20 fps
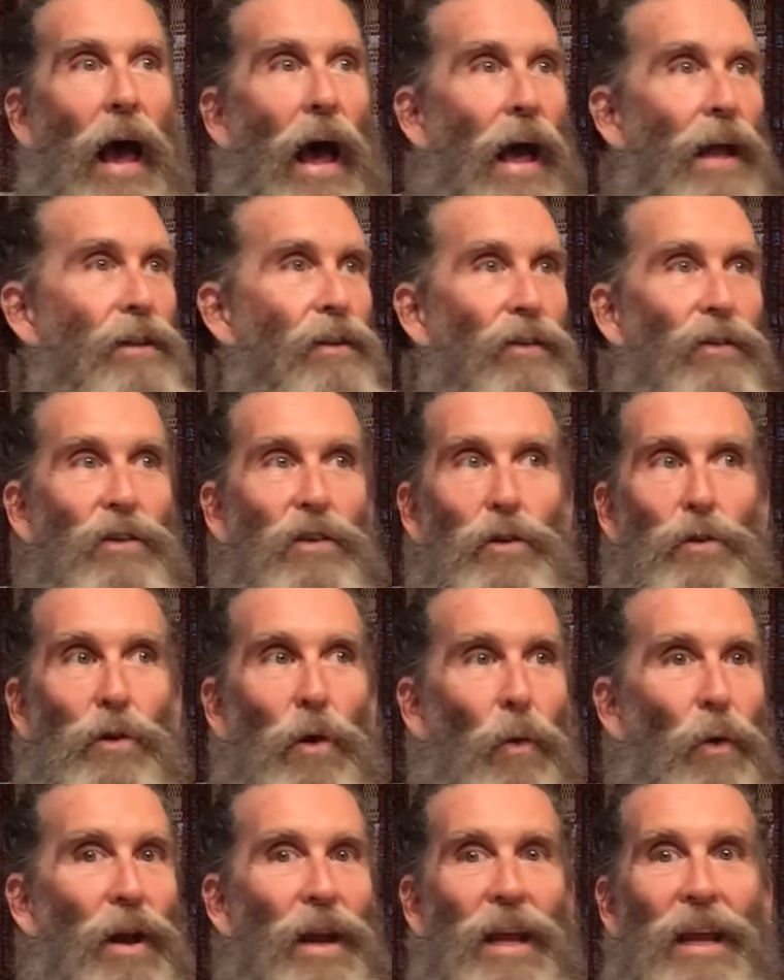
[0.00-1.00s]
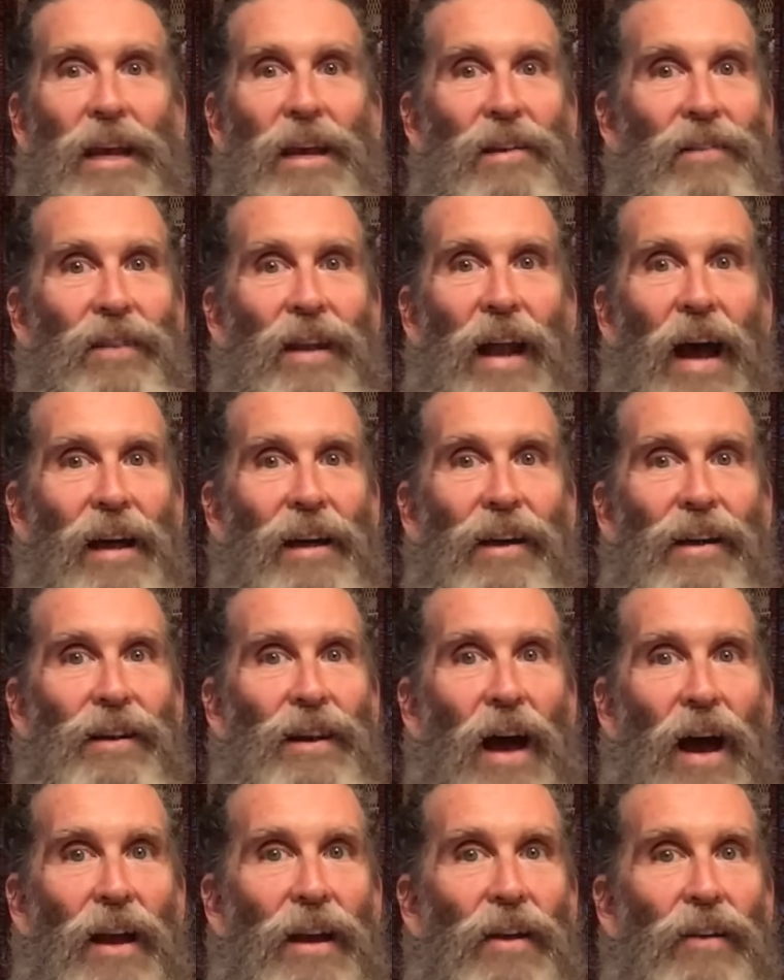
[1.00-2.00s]
I just knew going in that I
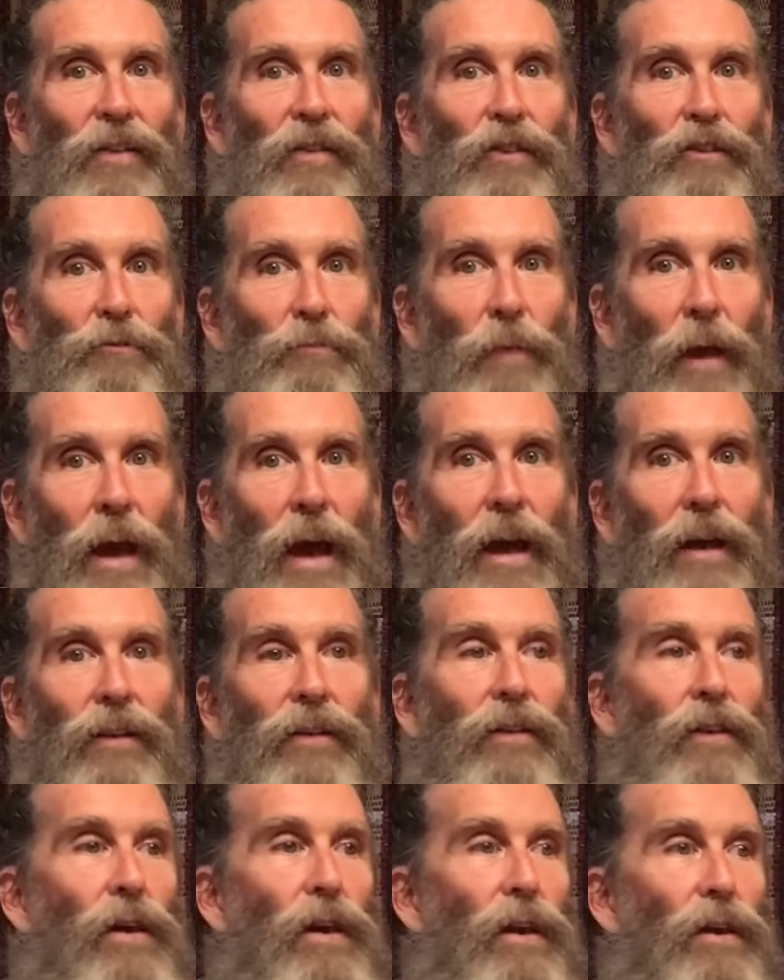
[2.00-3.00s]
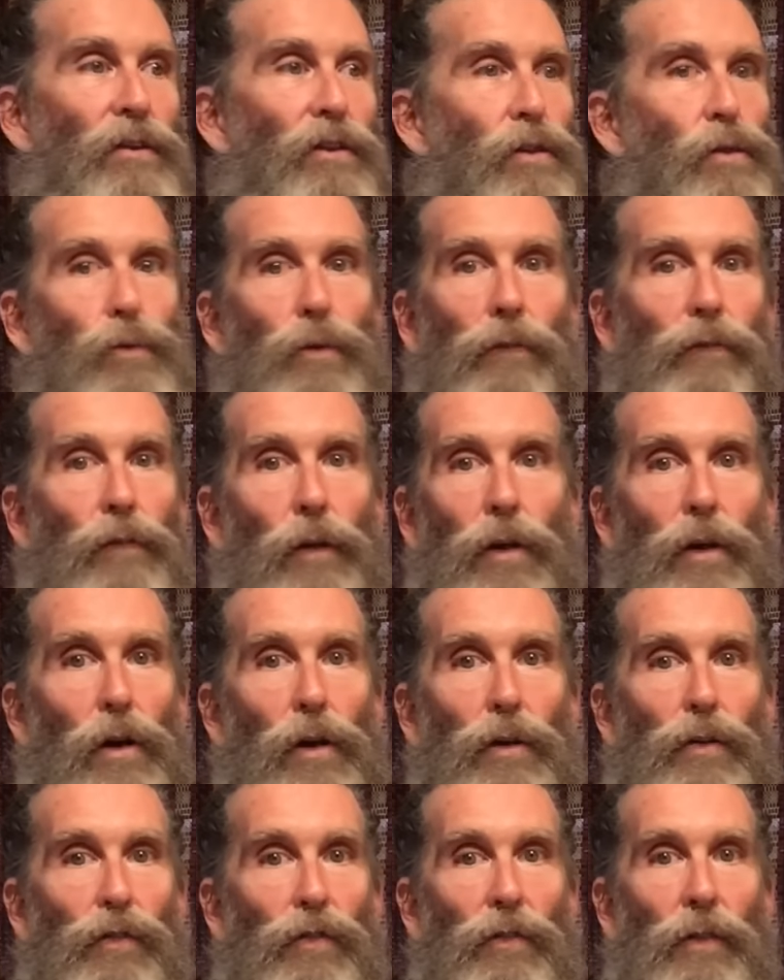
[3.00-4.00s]
could not expect to
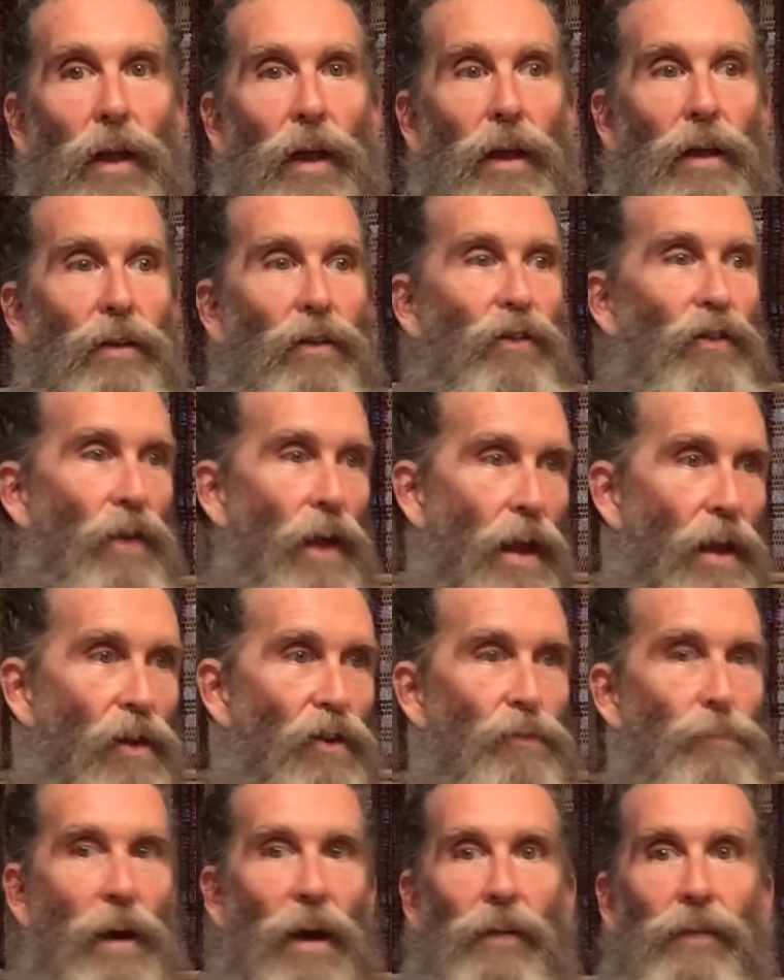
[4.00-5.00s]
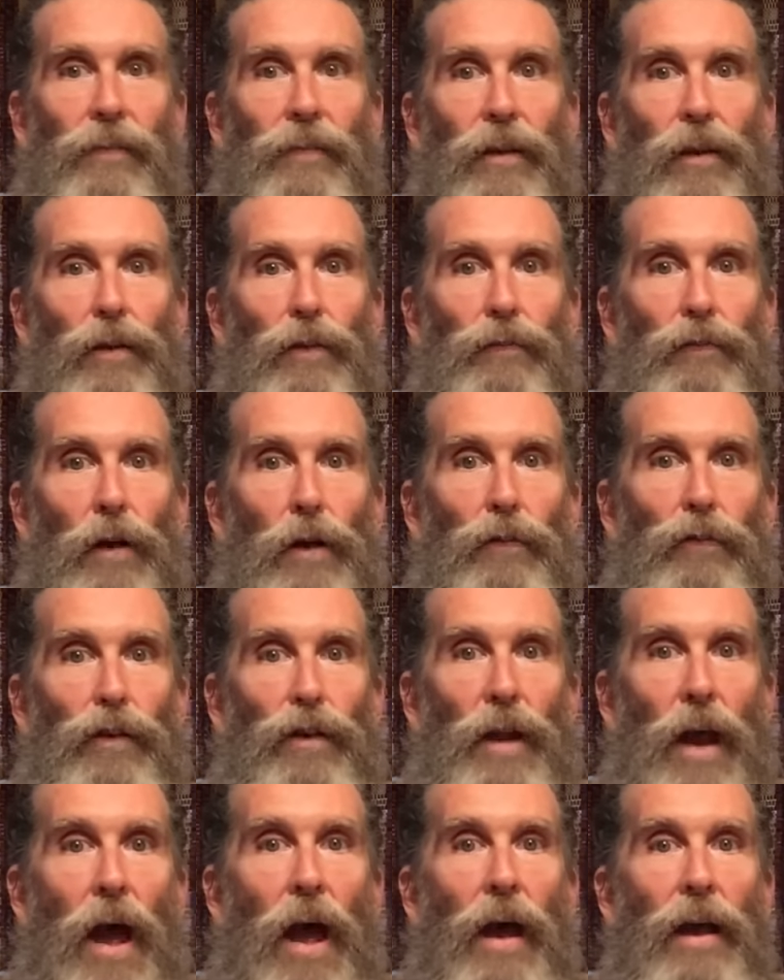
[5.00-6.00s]
reverse and change myself
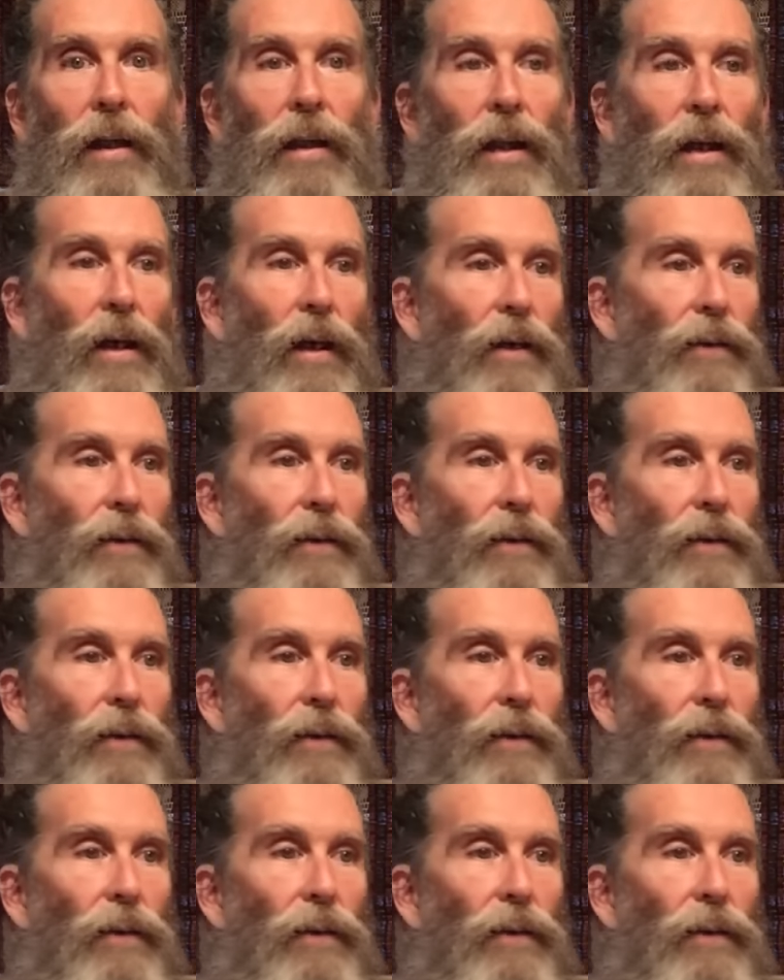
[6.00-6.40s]
overnight.